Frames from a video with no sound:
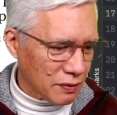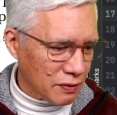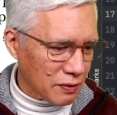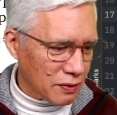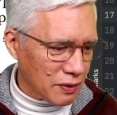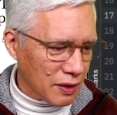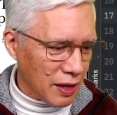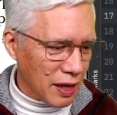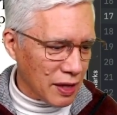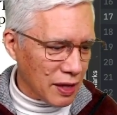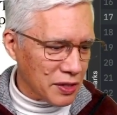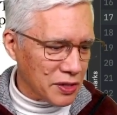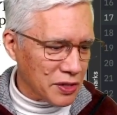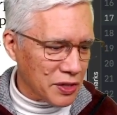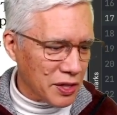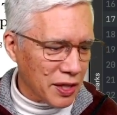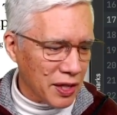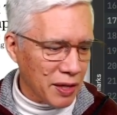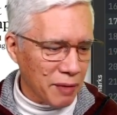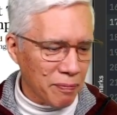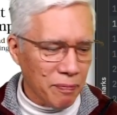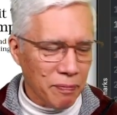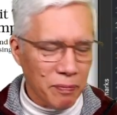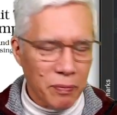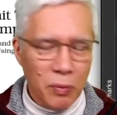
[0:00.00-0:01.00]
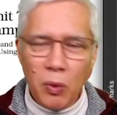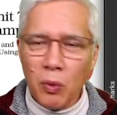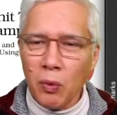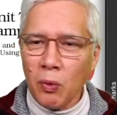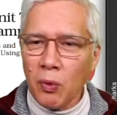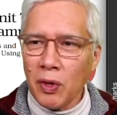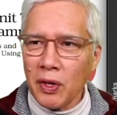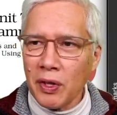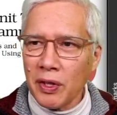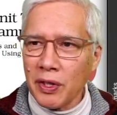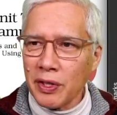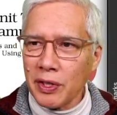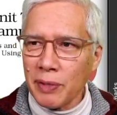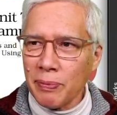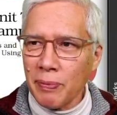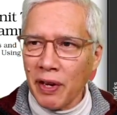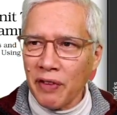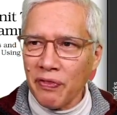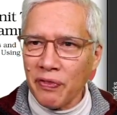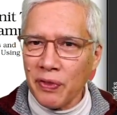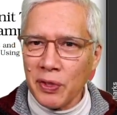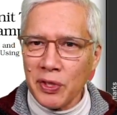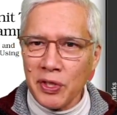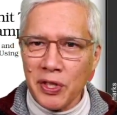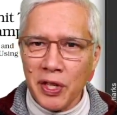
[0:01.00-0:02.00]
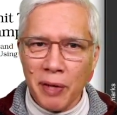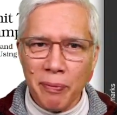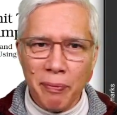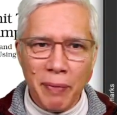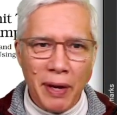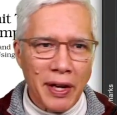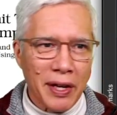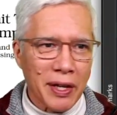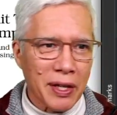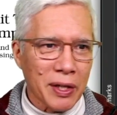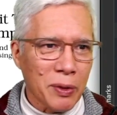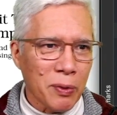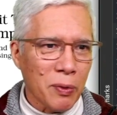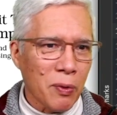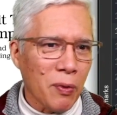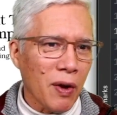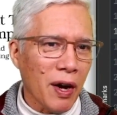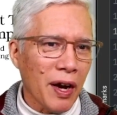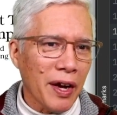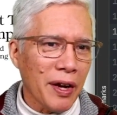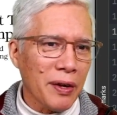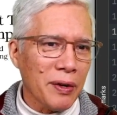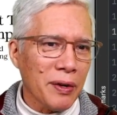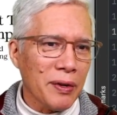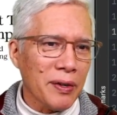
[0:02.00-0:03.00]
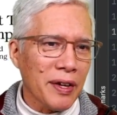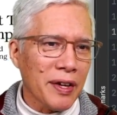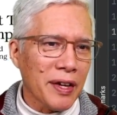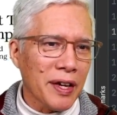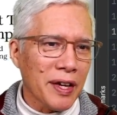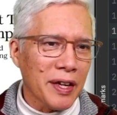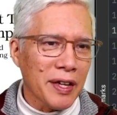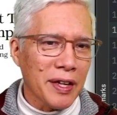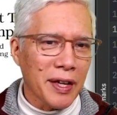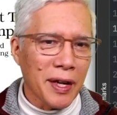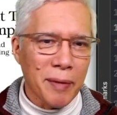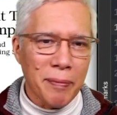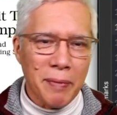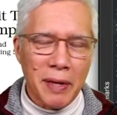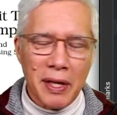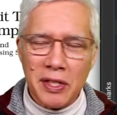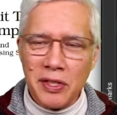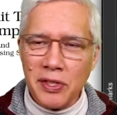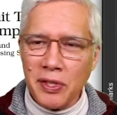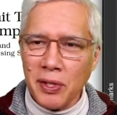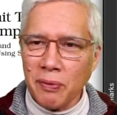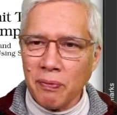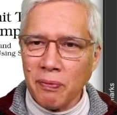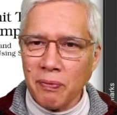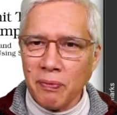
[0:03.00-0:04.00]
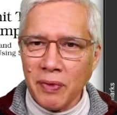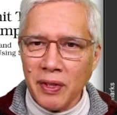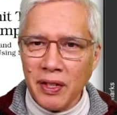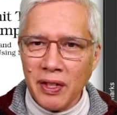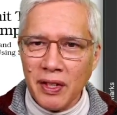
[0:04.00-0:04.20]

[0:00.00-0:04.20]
last time was my first time back in a while, and I made some